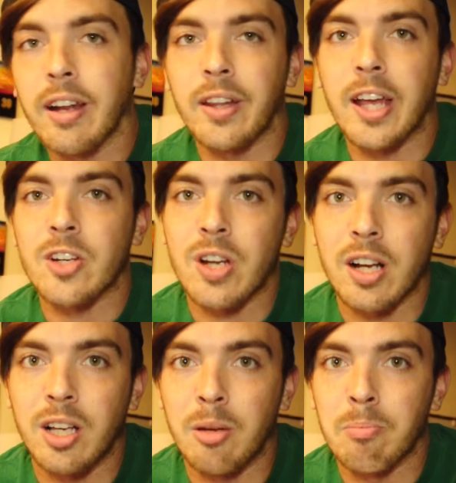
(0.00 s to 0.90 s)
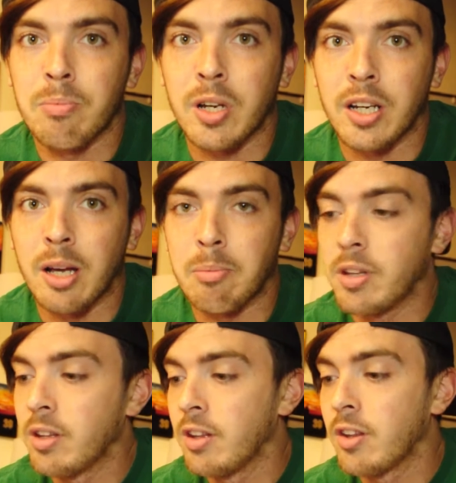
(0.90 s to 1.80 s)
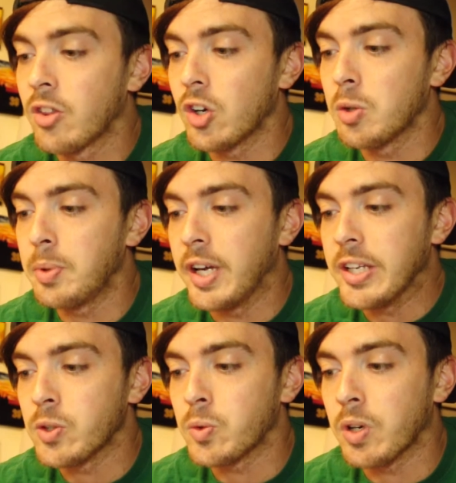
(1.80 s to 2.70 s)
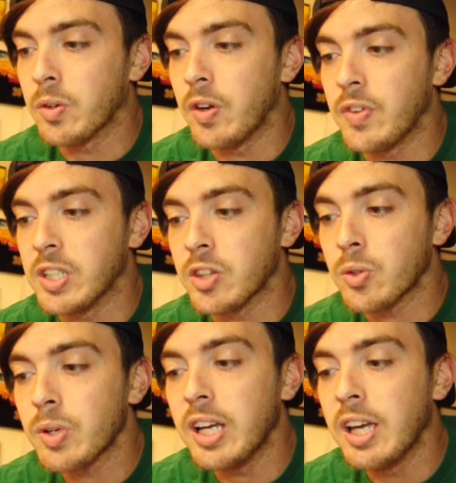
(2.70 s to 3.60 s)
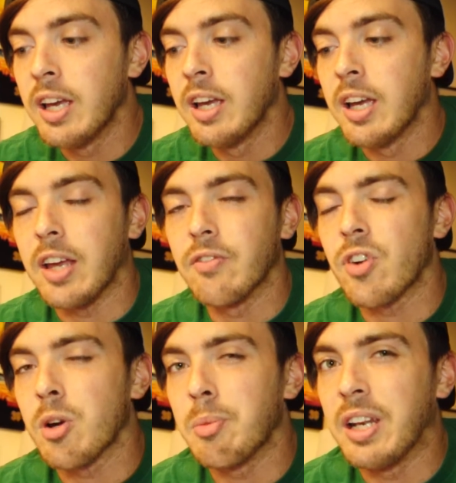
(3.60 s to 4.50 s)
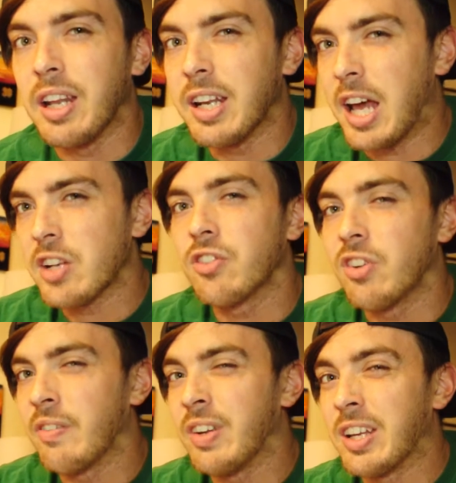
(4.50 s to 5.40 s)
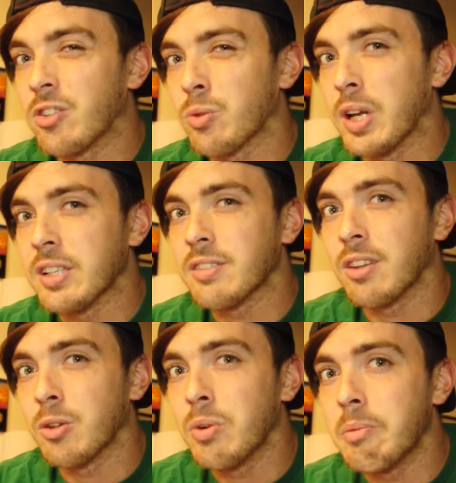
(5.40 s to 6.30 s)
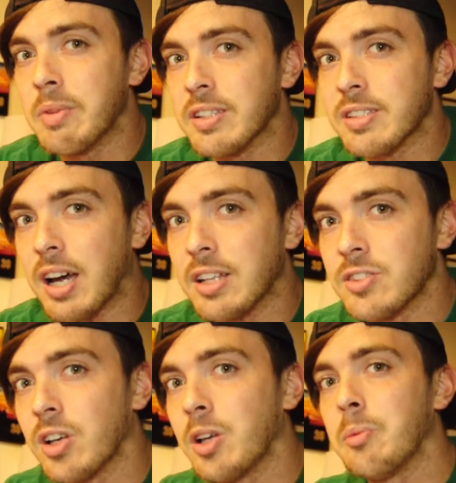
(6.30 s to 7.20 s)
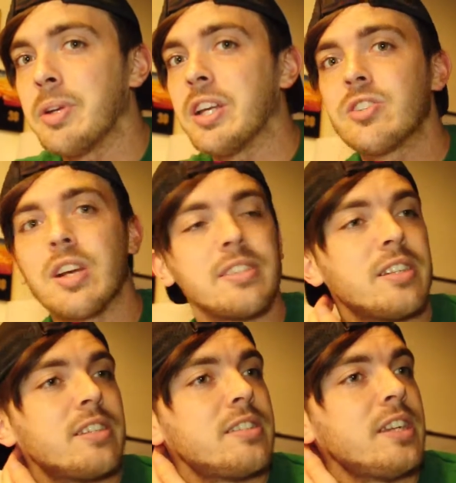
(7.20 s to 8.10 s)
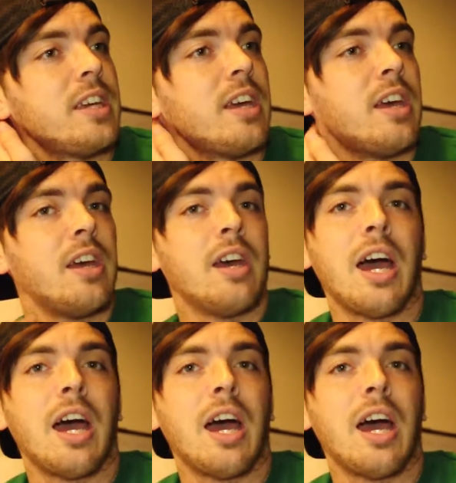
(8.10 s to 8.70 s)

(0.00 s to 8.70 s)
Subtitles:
and Atlanta Track Club bringing up third place with 2,153, and Furman and Nashville have yet to race on the women's side. So it'll be interesting to see